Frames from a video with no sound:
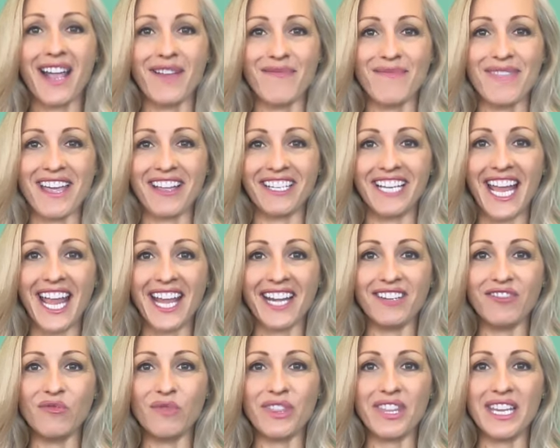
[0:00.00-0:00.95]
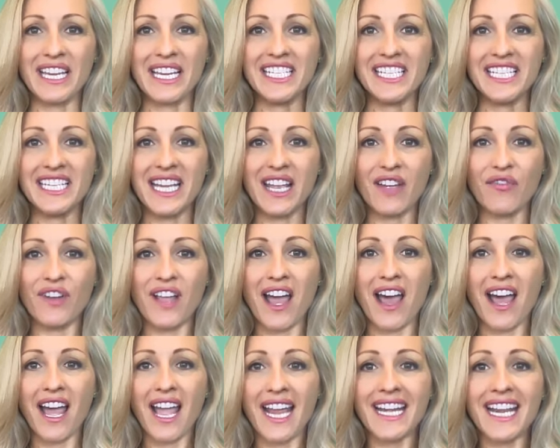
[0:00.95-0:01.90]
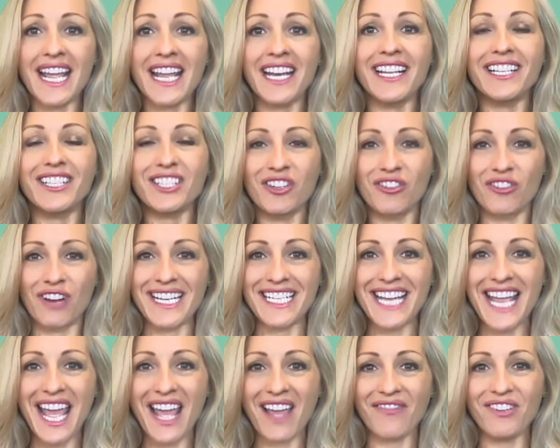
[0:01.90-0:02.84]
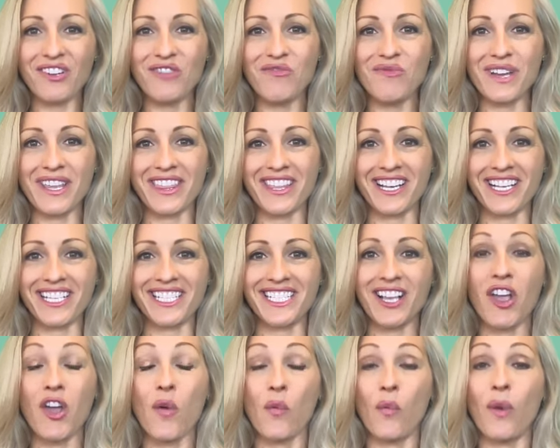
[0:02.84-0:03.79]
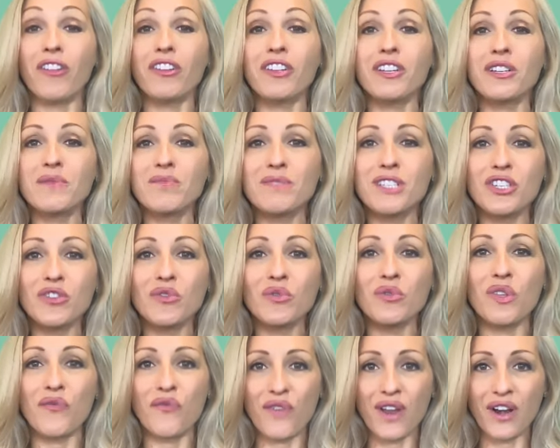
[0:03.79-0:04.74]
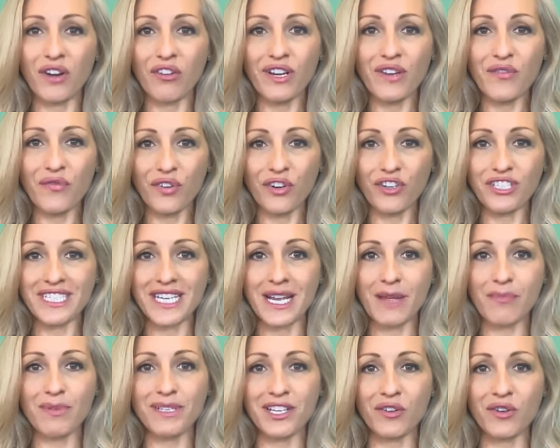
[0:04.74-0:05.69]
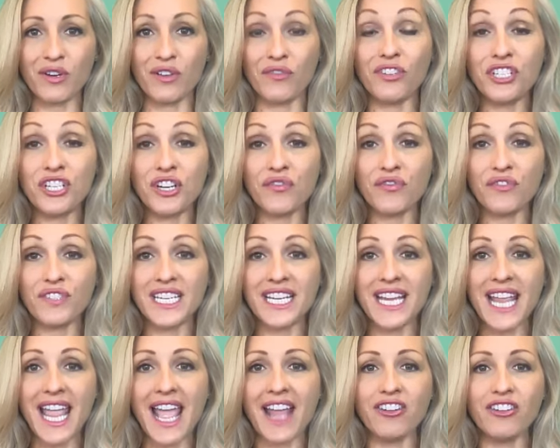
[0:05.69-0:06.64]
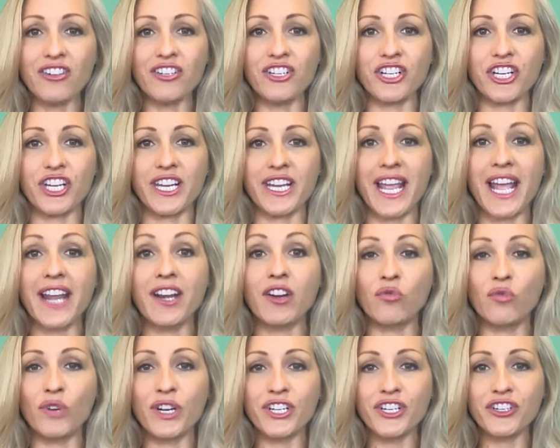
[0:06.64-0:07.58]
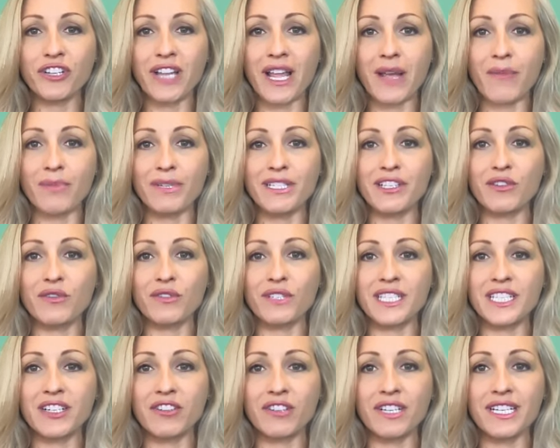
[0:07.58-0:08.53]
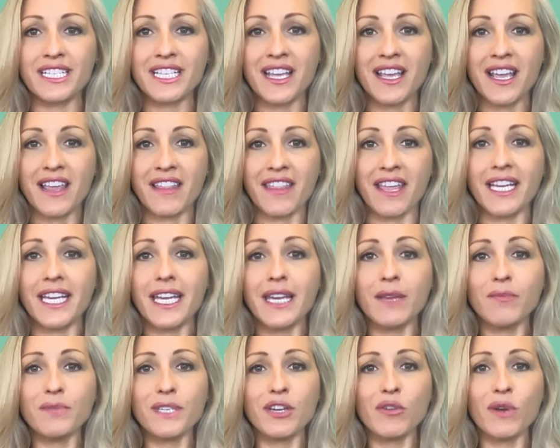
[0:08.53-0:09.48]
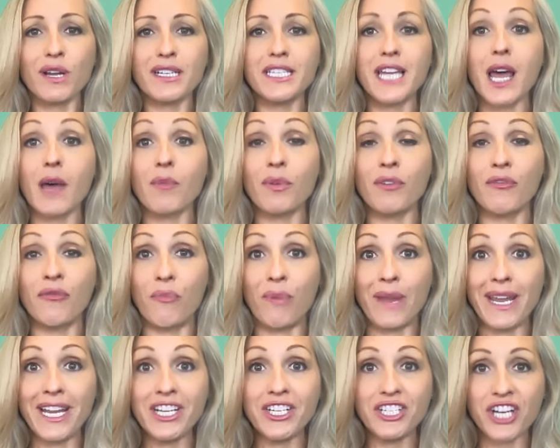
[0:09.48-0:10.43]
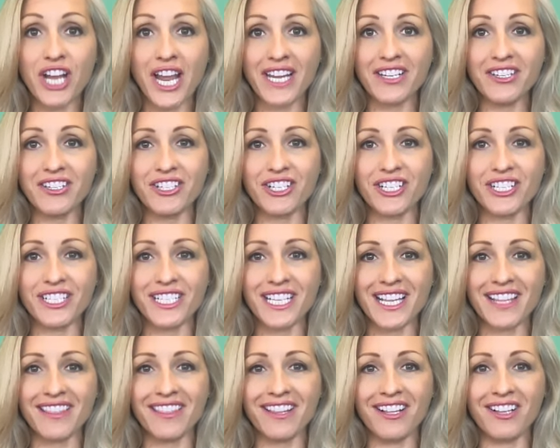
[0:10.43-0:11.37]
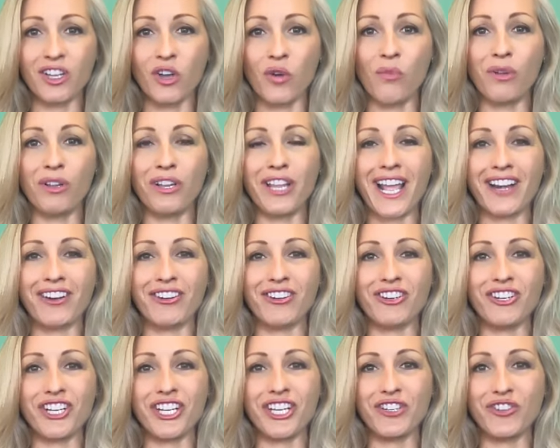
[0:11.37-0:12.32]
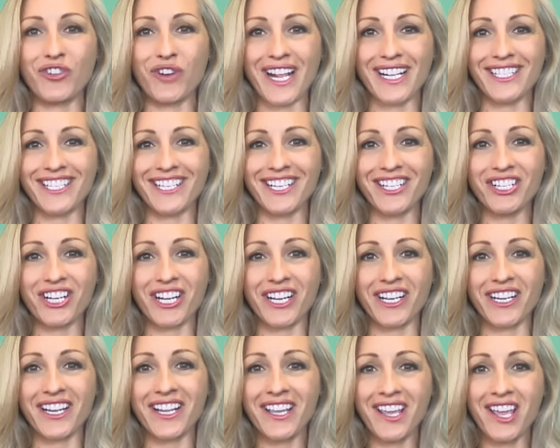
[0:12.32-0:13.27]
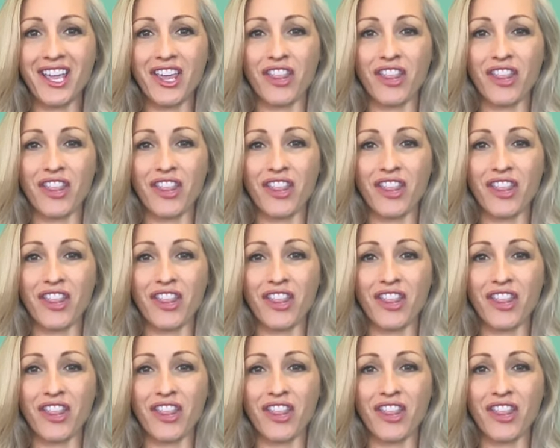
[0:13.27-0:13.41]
I'm Thalia Hayden with ETF Guide, and it's great to have you with us. Welcome to the very first episode of Shifting Energy, an original episode series that keeps you on top of big changes in the global energy transition.